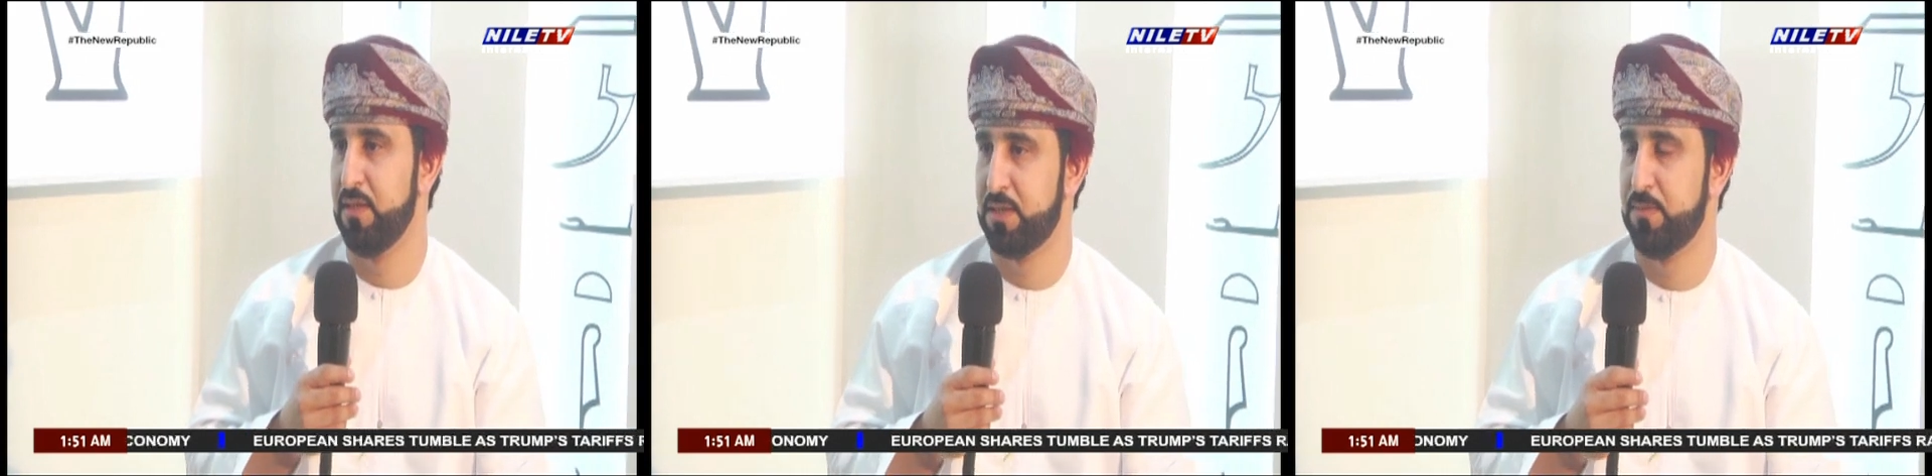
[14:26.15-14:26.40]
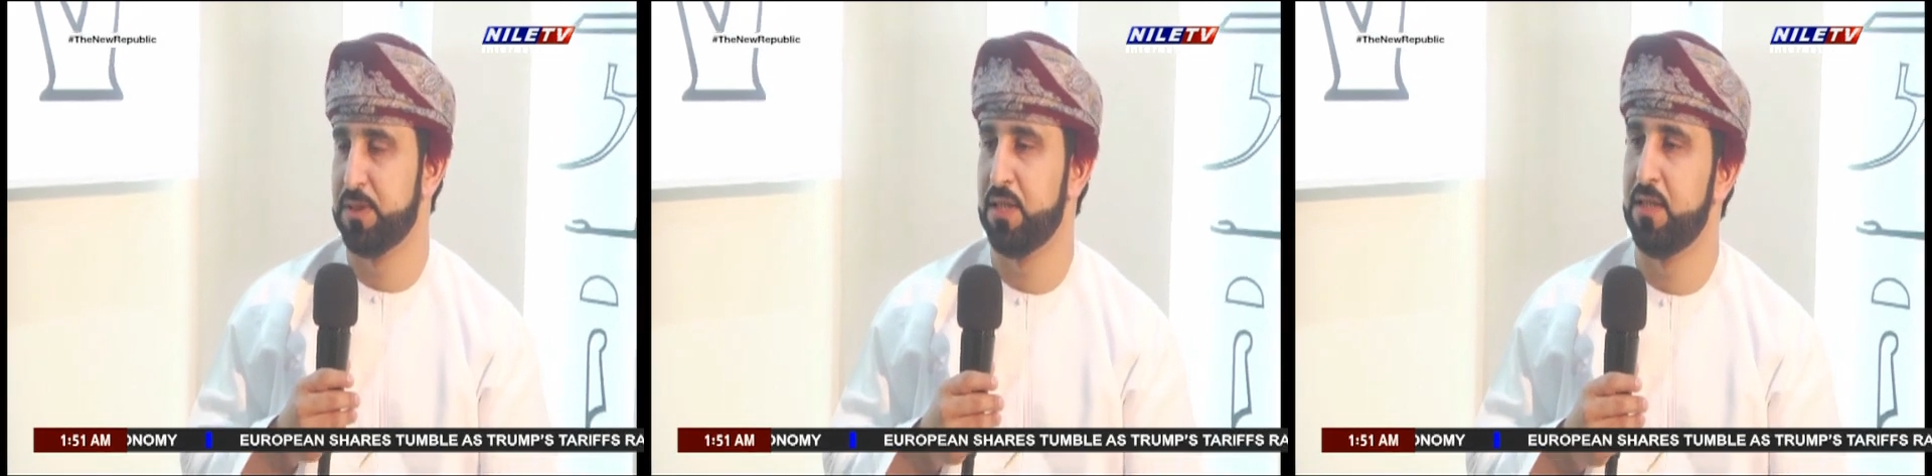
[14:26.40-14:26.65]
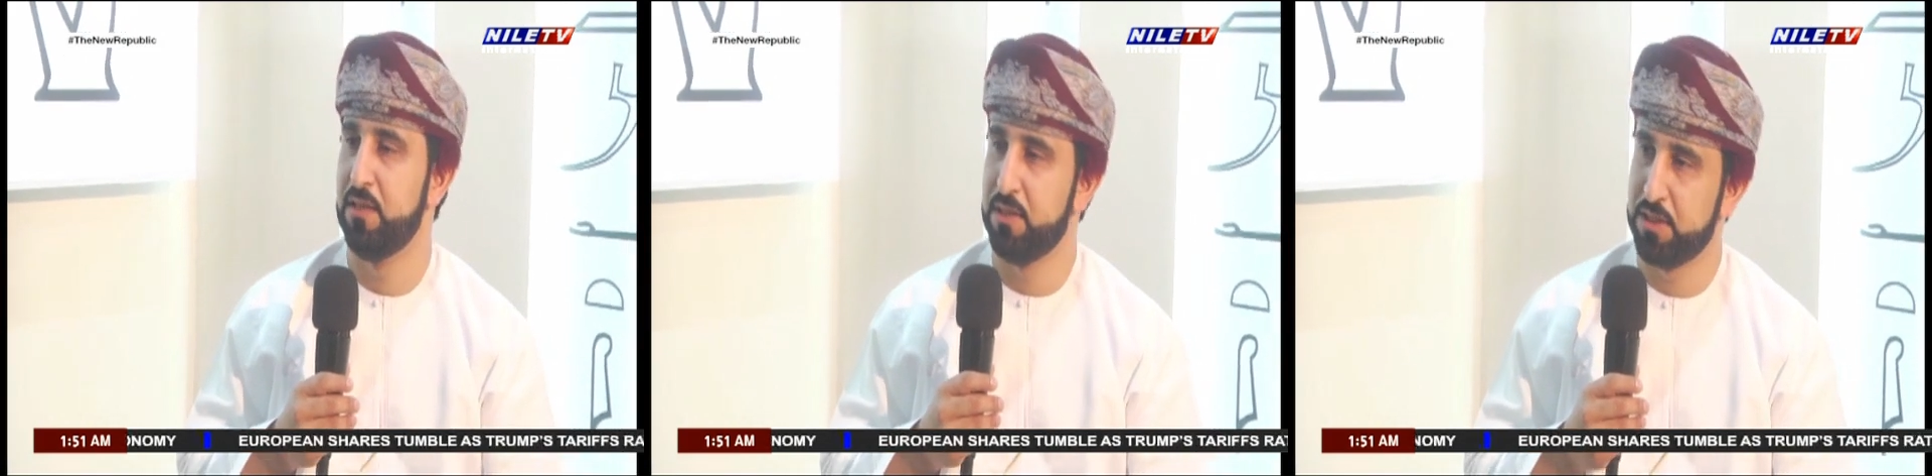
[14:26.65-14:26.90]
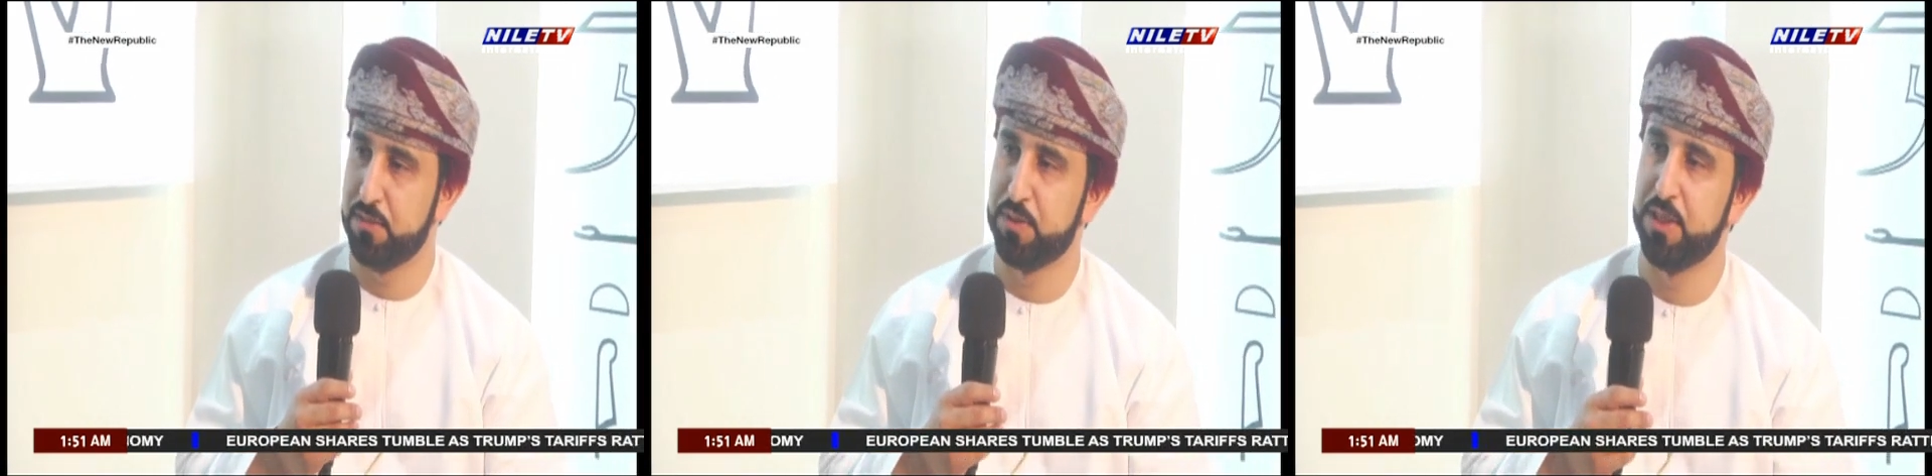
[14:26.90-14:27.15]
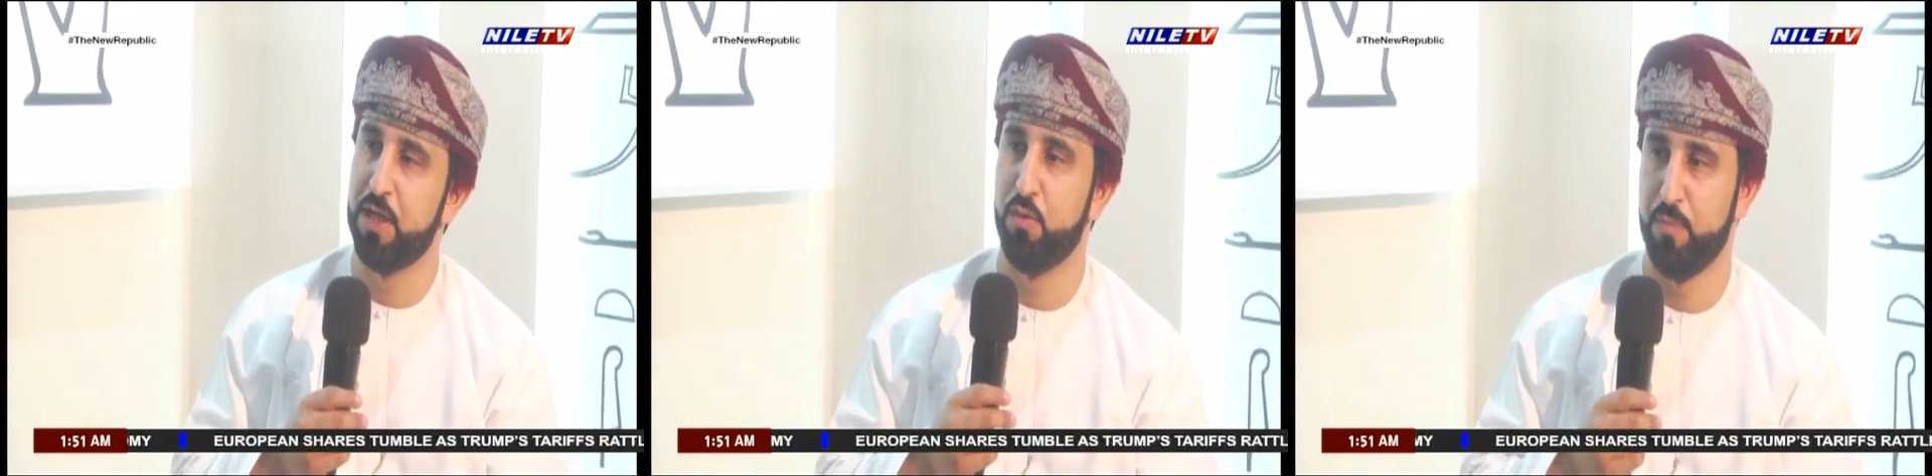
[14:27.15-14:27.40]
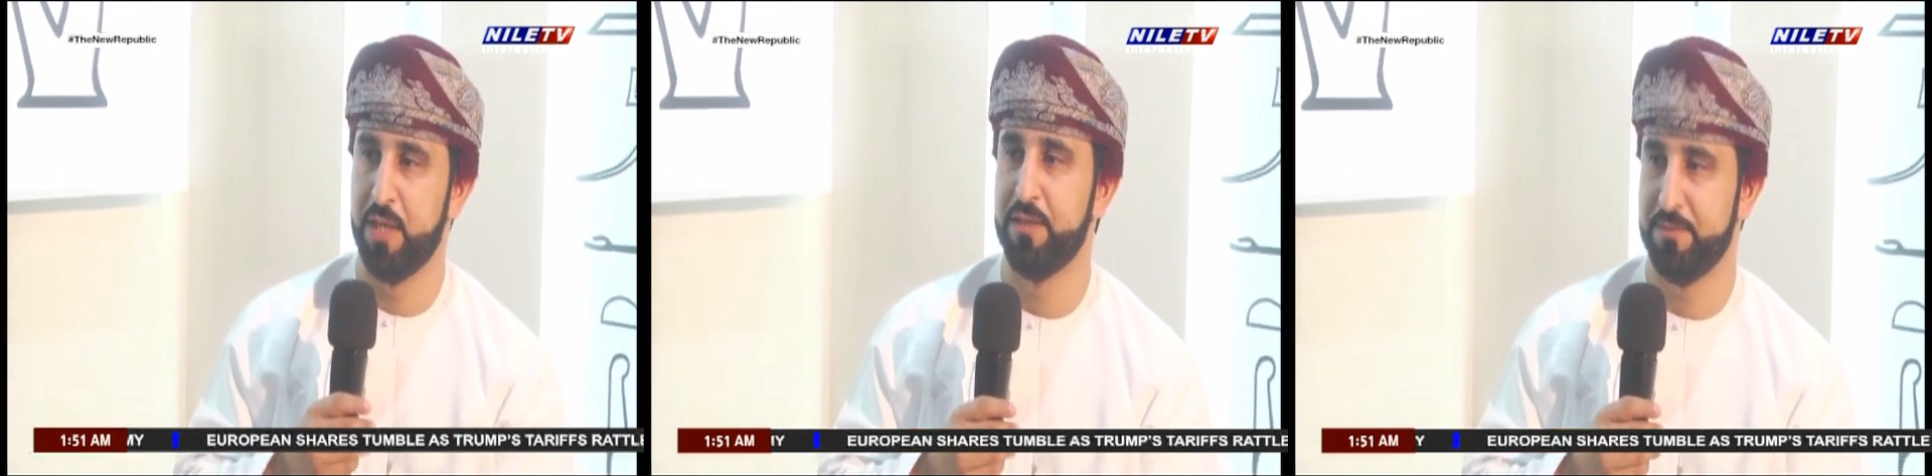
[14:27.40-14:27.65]
especially in Egyptian and
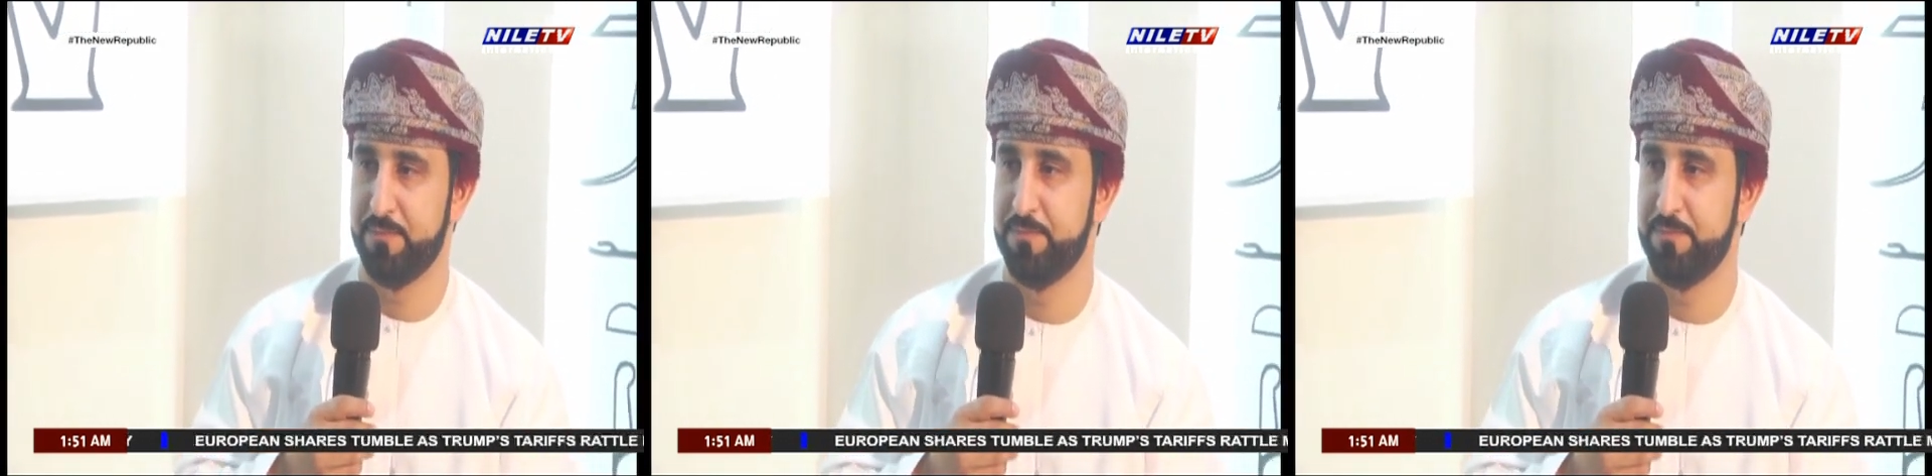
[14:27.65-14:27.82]
Oman.